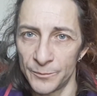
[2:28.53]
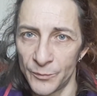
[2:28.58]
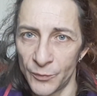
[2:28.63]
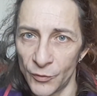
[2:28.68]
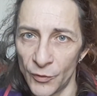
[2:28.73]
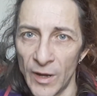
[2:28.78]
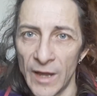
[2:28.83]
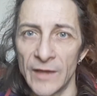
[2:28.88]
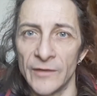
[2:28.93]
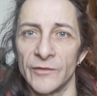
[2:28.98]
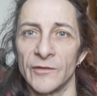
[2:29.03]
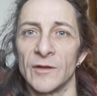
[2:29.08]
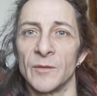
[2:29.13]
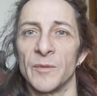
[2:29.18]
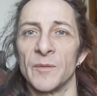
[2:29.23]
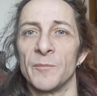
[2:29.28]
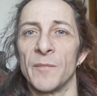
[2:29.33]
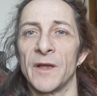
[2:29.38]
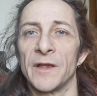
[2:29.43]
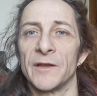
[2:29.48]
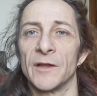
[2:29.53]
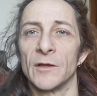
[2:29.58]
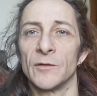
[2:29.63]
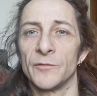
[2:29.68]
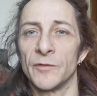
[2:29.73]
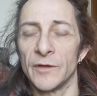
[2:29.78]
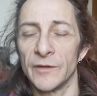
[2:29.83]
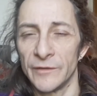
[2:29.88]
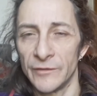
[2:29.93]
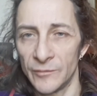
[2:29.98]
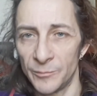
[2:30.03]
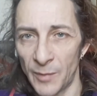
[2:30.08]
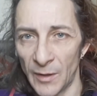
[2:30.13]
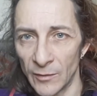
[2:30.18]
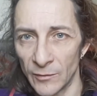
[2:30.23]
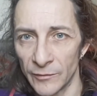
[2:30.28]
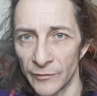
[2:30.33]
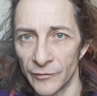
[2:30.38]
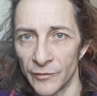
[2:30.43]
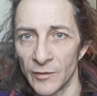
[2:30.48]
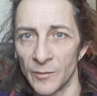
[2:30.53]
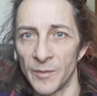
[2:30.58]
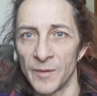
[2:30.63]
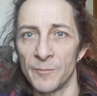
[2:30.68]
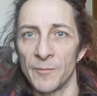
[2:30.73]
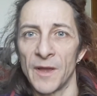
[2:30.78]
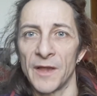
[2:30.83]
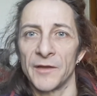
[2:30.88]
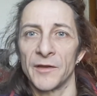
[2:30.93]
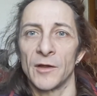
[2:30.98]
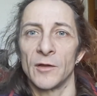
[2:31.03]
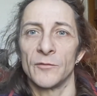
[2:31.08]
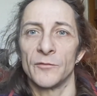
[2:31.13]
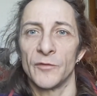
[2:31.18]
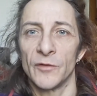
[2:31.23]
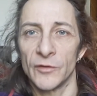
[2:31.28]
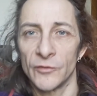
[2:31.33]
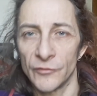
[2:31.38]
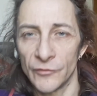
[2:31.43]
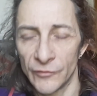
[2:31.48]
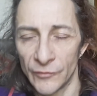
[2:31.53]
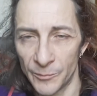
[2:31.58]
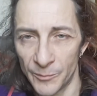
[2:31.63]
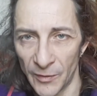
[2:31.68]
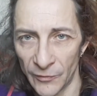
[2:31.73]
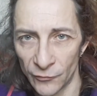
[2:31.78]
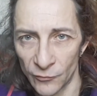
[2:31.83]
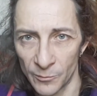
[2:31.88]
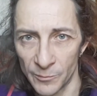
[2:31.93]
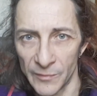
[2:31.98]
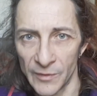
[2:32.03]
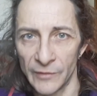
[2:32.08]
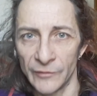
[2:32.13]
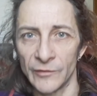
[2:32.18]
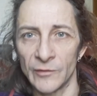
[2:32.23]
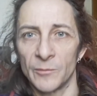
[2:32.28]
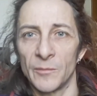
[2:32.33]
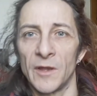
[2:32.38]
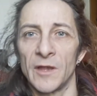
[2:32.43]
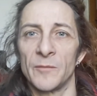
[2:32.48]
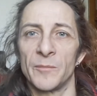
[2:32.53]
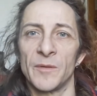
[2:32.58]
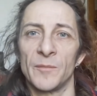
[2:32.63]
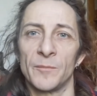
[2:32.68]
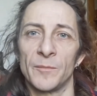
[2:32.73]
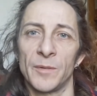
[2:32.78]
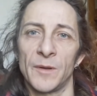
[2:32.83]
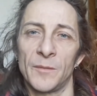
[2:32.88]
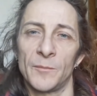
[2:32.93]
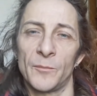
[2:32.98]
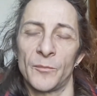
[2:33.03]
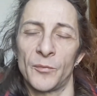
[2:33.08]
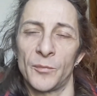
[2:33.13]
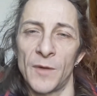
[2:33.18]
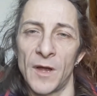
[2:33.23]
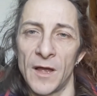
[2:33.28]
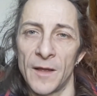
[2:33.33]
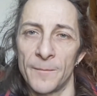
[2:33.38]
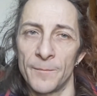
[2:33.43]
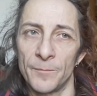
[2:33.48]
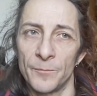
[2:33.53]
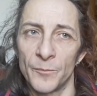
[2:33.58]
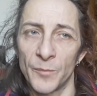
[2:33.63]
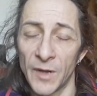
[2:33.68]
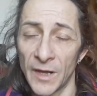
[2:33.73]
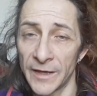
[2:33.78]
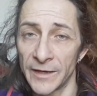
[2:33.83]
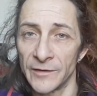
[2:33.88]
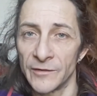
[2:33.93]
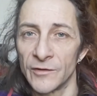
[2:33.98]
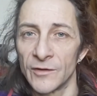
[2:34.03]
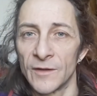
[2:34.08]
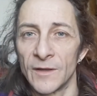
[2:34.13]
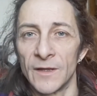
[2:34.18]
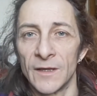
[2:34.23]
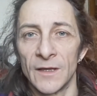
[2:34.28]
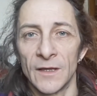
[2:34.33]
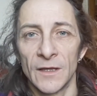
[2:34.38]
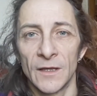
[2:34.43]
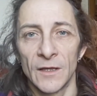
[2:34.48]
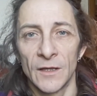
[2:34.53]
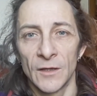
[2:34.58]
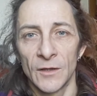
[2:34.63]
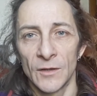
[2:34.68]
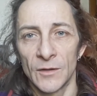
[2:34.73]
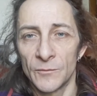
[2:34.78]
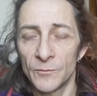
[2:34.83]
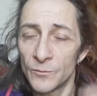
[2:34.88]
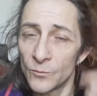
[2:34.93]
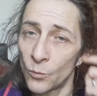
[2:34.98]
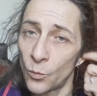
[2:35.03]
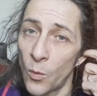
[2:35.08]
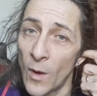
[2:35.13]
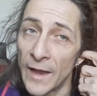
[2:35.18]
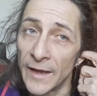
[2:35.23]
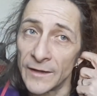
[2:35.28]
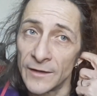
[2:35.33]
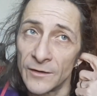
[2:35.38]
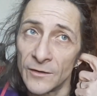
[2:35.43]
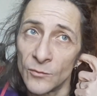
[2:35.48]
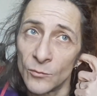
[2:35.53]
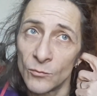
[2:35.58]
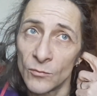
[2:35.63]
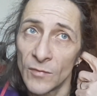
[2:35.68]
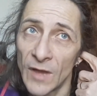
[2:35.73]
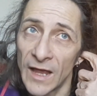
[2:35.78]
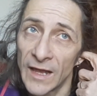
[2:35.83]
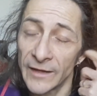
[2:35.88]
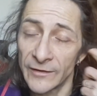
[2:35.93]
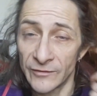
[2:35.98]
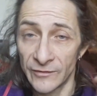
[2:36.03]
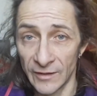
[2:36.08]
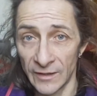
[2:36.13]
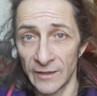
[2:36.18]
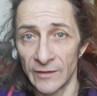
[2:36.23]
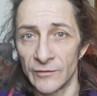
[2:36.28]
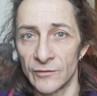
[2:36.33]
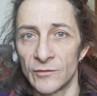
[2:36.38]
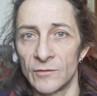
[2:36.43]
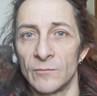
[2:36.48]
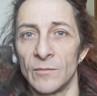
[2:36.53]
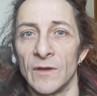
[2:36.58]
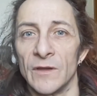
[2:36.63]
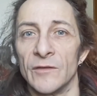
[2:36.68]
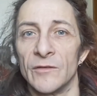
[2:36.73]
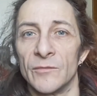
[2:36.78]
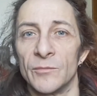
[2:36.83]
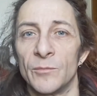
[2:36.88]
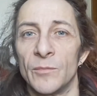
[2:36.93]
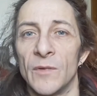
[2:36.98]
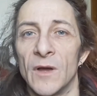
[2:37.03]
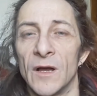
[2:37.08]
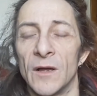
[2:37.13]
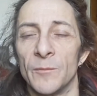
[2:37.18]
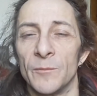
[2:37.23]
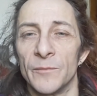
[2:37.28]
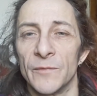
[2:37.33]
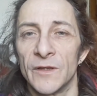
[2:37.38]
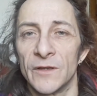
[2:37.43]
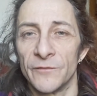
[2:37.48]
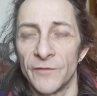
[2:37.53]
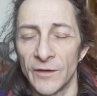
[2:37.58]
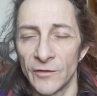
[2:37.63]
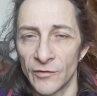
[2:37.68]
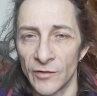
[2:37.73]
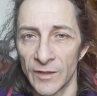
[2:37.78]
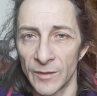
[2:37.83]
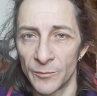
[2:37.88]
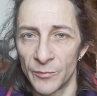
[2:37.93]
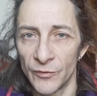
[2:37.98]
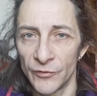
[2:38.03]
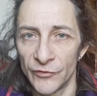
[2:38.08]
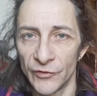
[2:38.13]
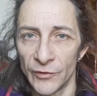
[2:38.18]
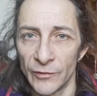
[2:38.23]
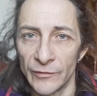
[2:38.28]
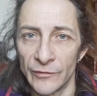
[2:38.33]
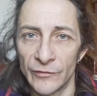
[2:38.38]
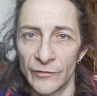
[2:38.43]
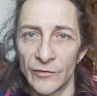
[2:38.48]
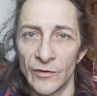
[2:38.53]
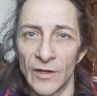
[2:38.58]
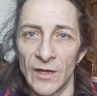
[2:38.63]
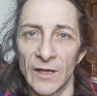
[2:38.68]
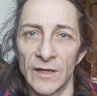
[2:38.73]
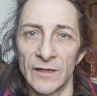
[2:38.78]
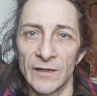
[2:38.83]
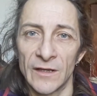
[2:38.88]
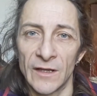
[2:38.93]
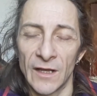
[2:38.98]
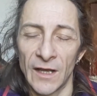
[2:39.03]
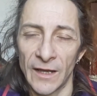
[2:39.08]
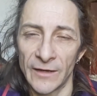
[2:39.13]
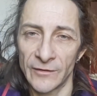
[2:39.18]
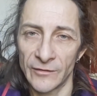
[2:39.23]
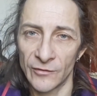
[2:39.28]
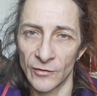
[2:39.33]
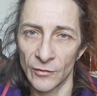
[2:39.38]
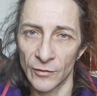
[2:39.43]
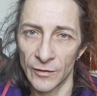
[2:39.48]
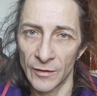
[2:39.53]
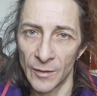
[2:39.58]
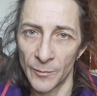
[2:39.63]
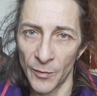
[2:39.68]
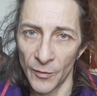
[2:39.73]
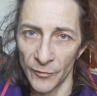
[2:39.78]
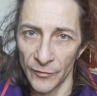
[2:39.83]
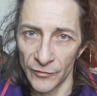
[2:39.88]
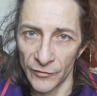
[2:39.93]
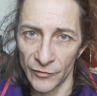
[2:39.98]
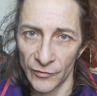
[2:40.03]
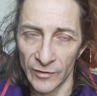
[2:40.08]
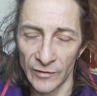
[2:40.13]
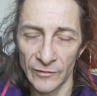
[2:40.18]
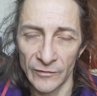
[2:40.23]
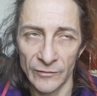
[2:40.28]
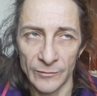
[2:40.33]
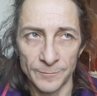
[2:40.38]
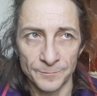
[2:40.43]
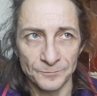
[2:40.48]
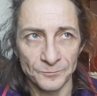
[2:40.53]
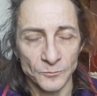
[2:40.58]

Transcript: prayers that have been made over it, spells that have been made over it, special music may have been played. When LSD is conventionally produced in clandestine laboratories,